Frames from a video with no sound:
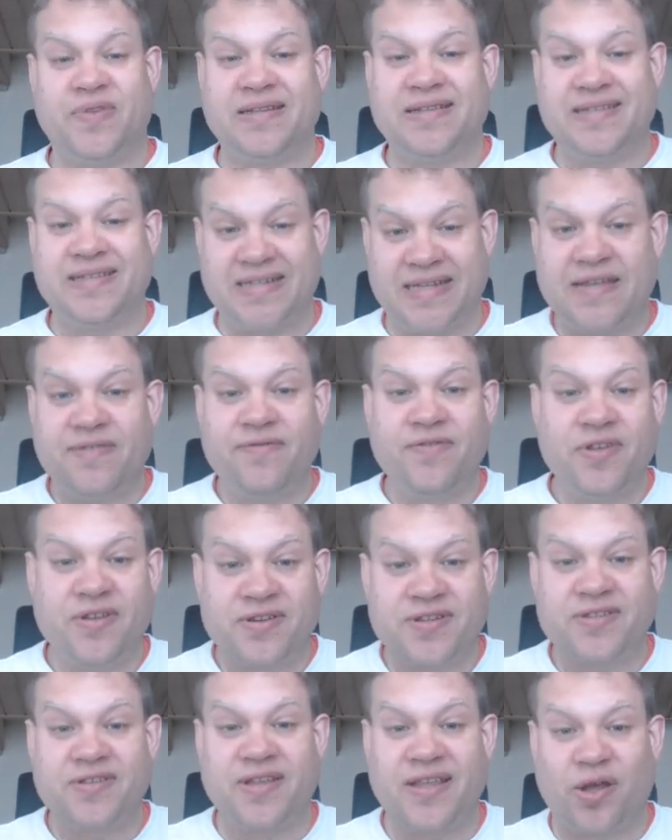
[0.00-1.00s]

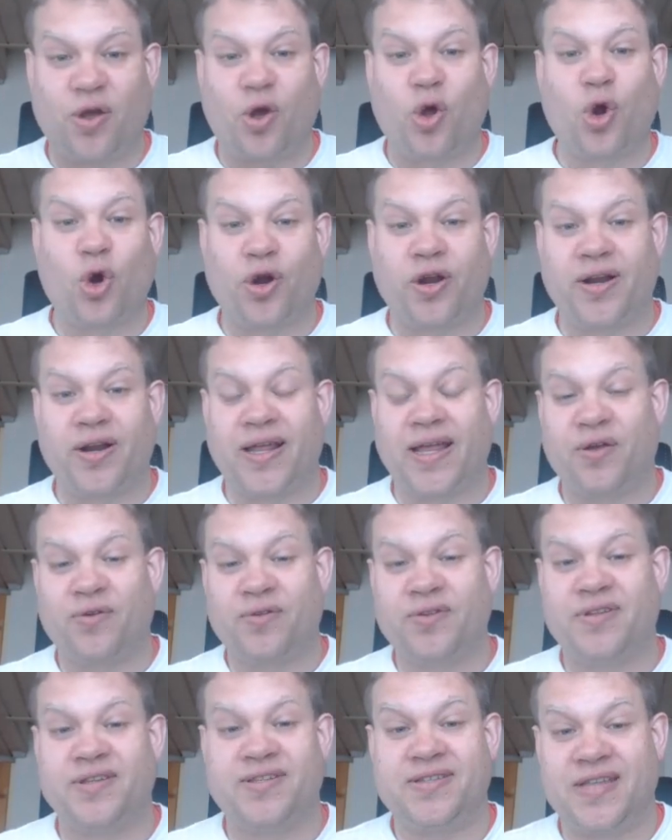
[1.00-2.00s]
devious they are and how
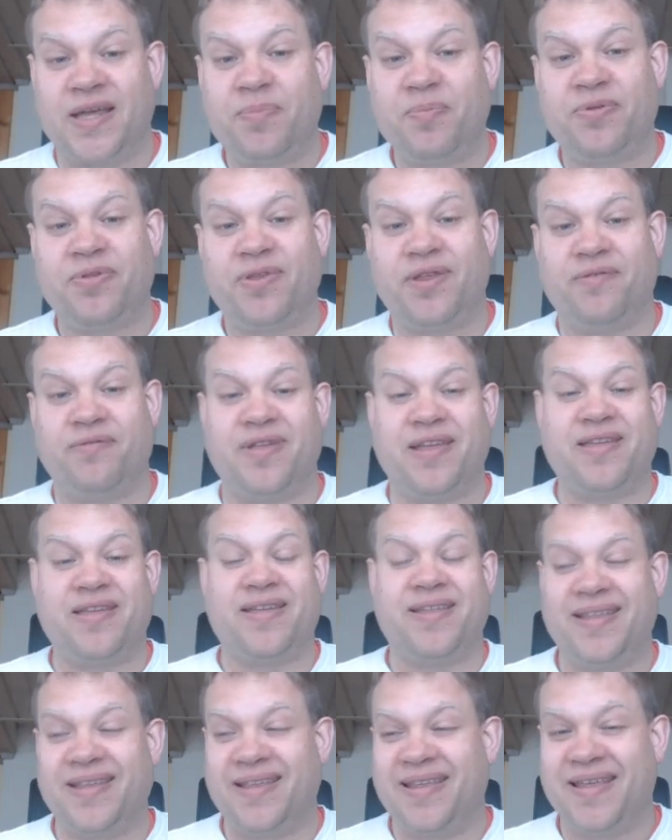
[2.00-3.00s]
deceptive
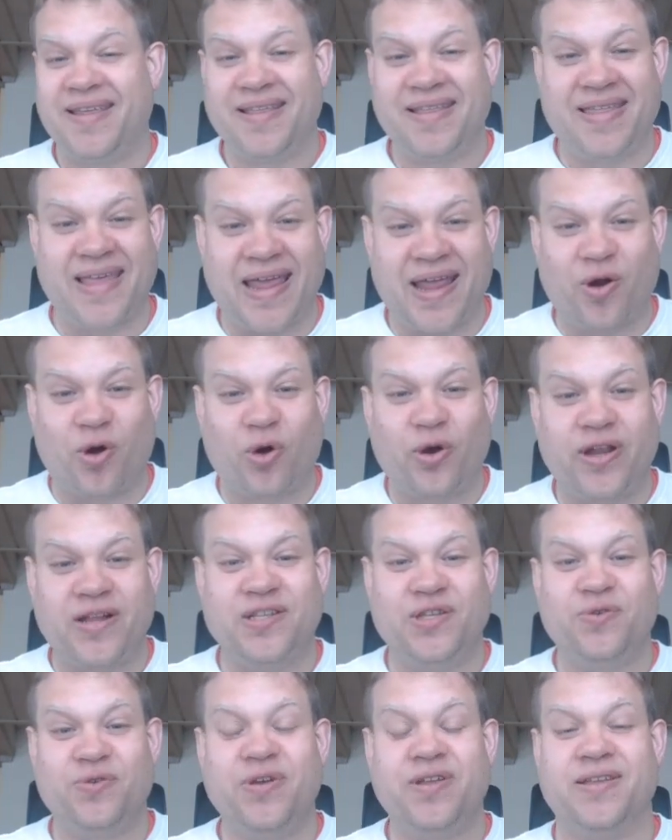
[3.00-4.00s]
they are in
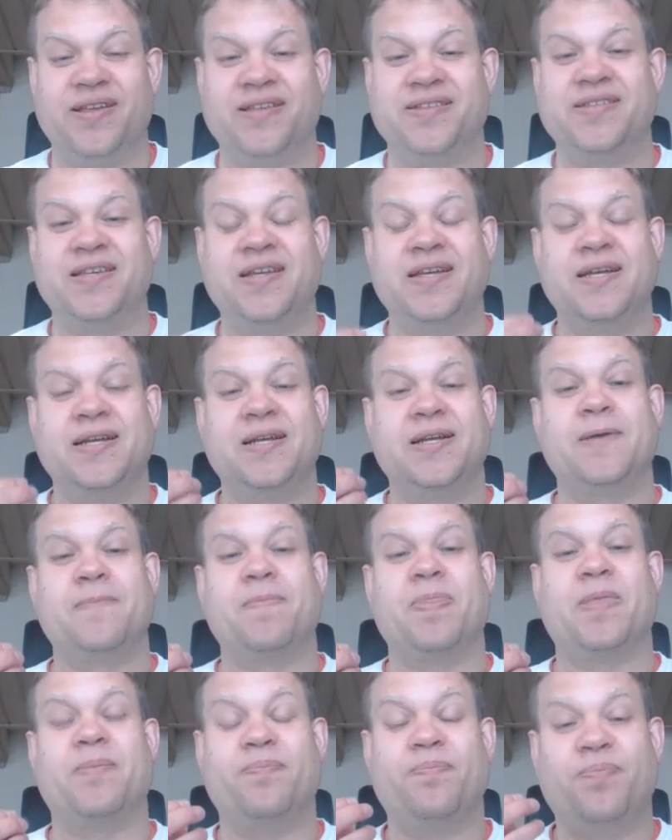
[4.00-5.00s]
doing this.
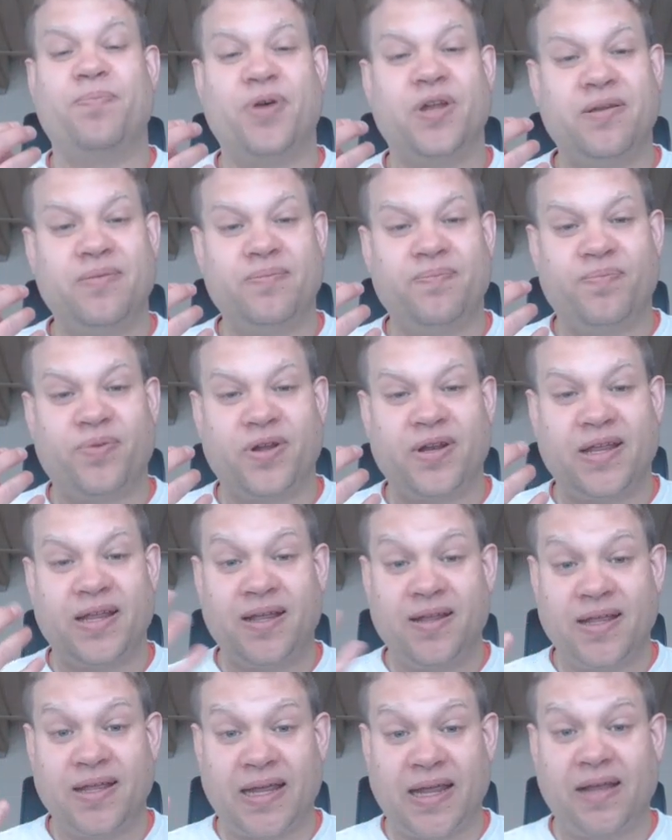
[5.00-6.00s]
But
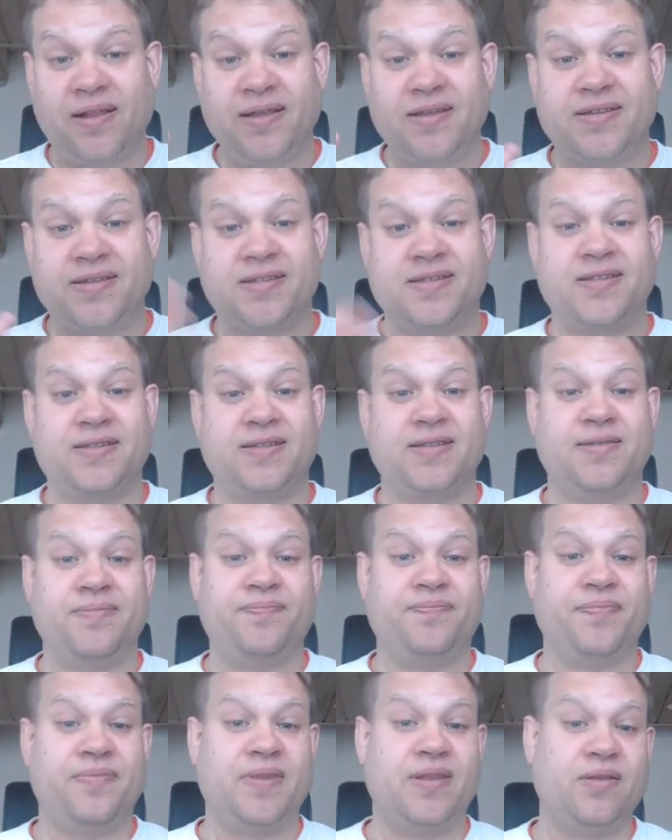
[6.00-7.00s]
Ellis,
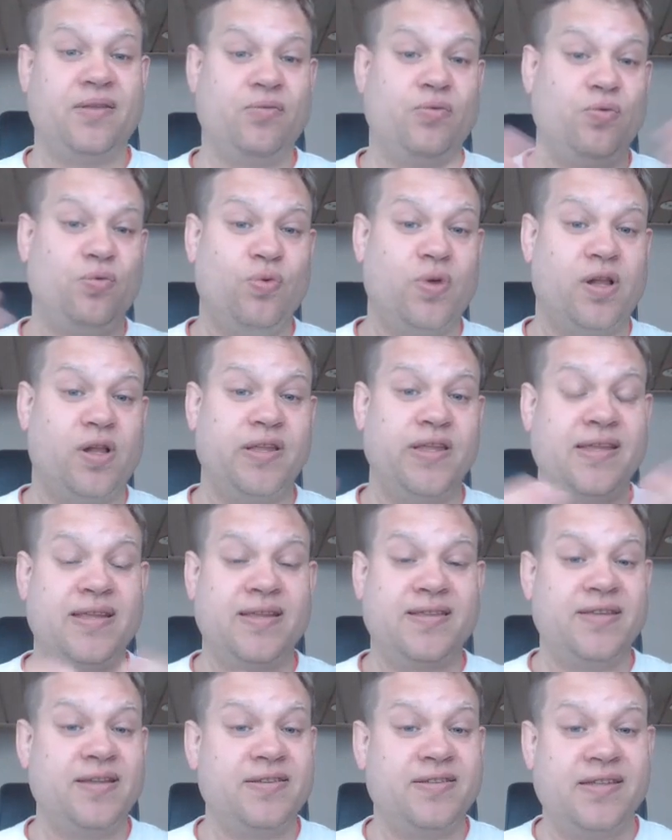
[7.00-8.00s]
well, he
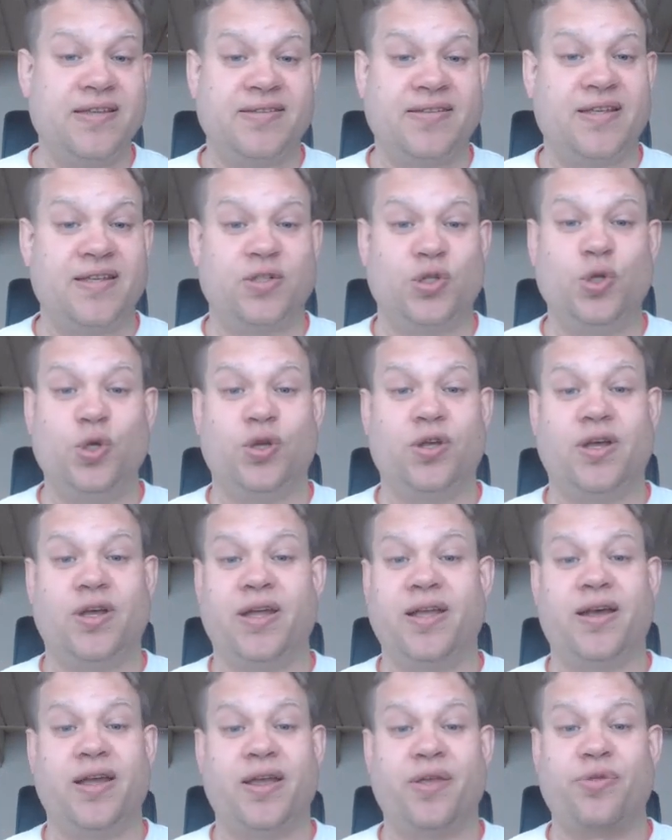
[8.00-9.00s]
essentially says, look,
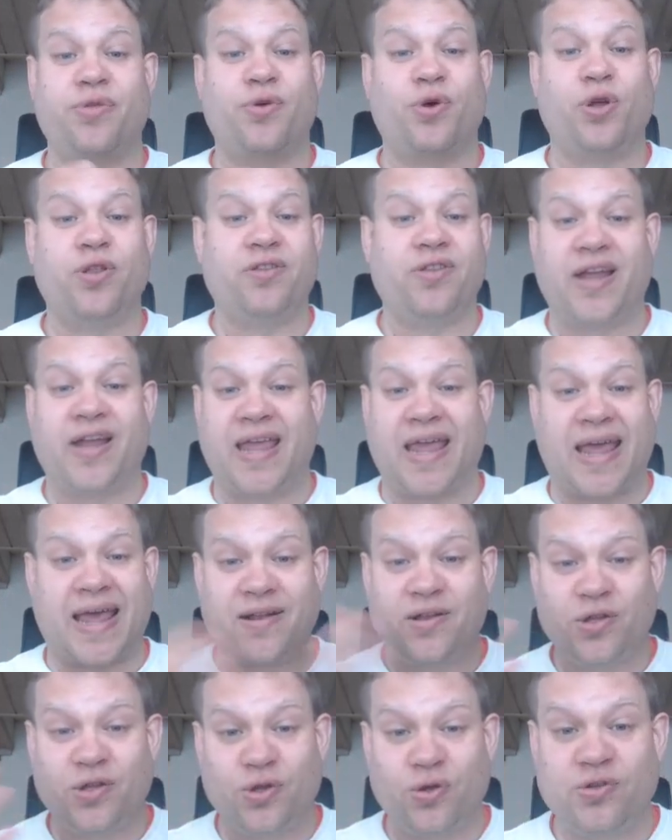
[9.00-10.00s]
I thought that I
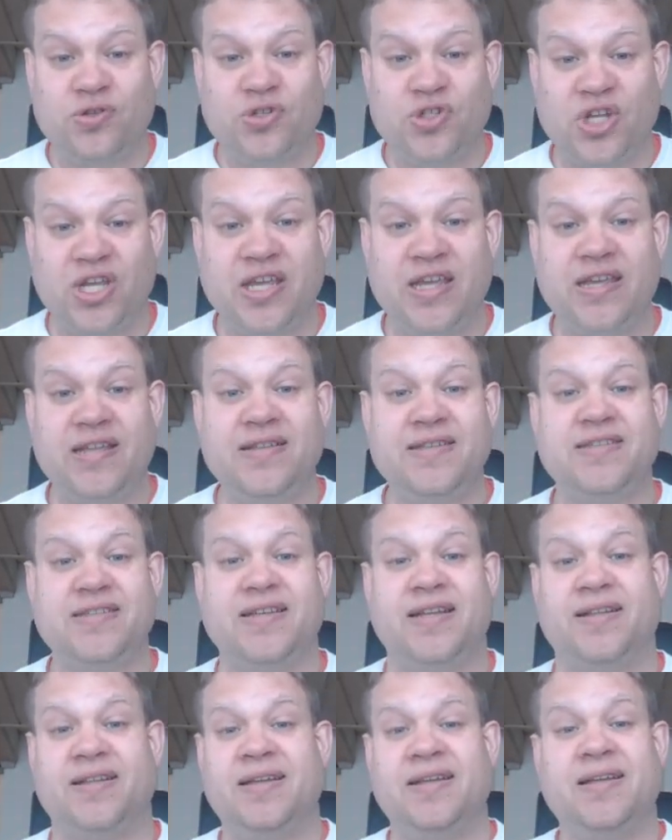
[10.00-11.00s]
had good genes
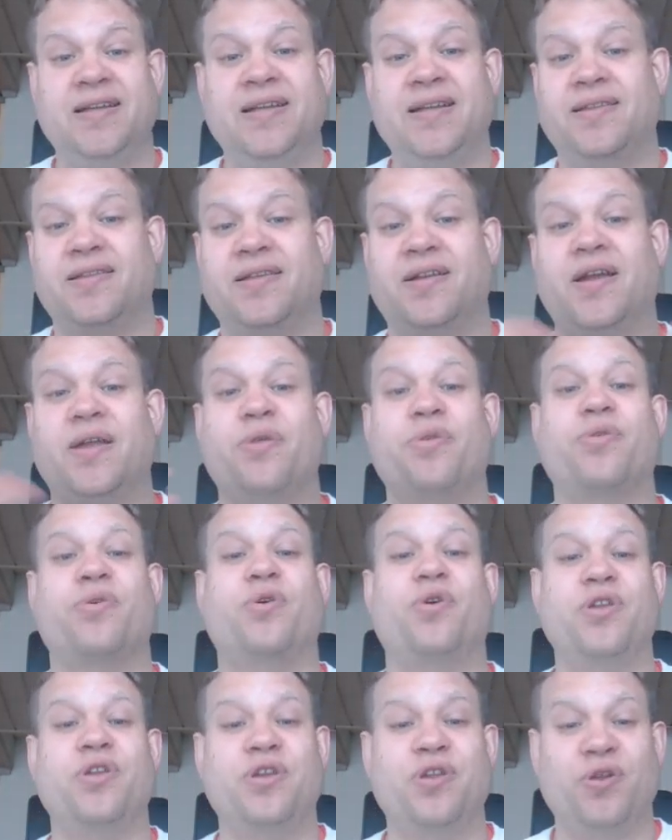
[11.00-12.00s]
and that I
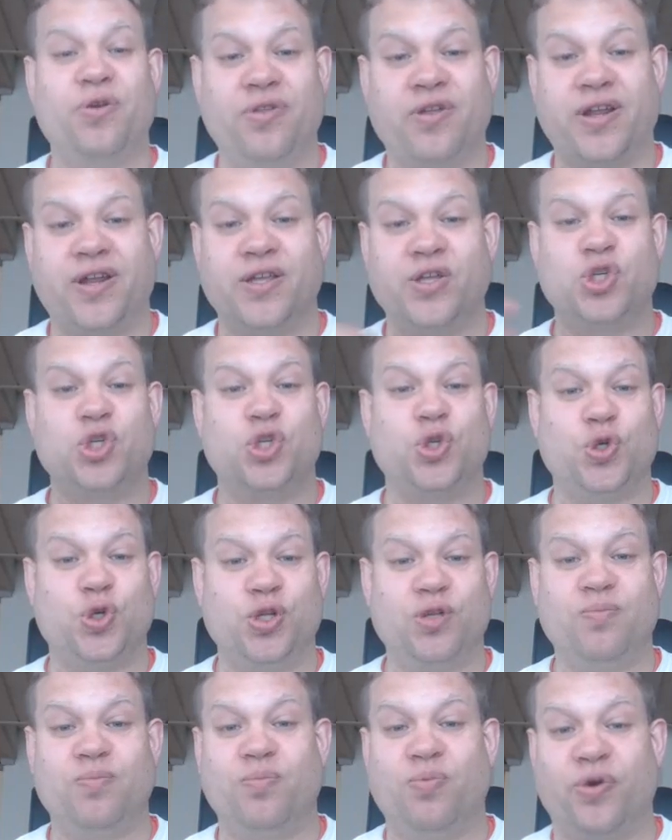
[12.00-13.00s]
thought, that I
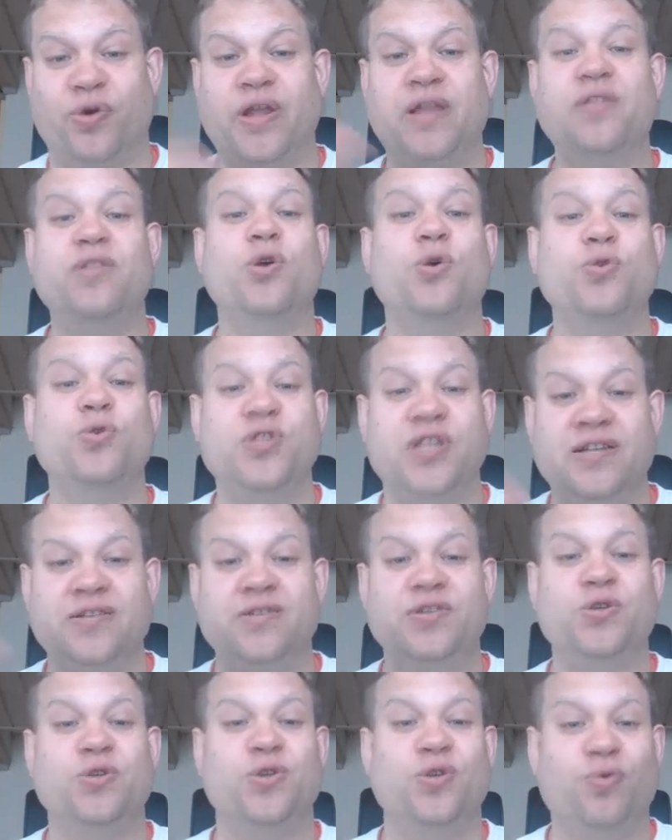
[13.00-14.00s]
should bring those
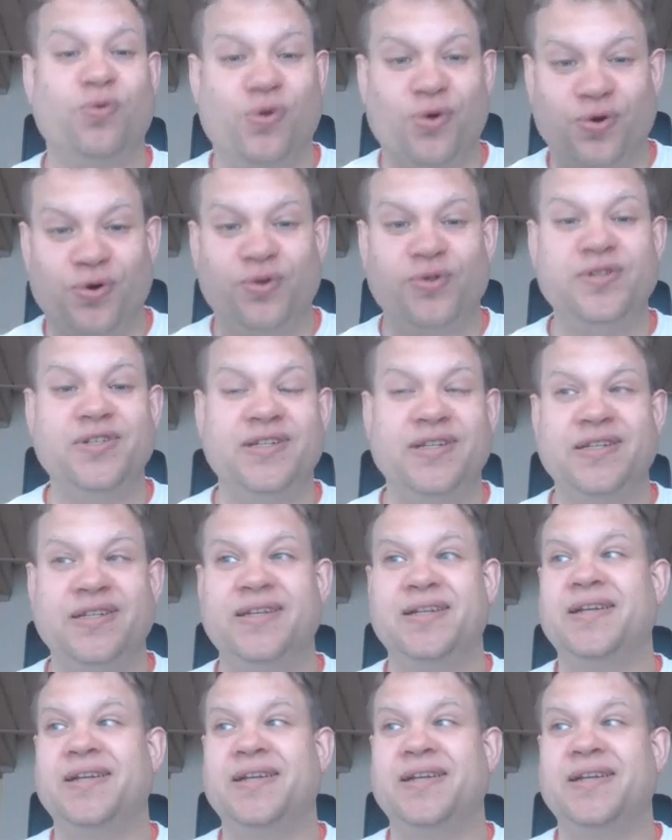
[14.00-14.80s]
into the world,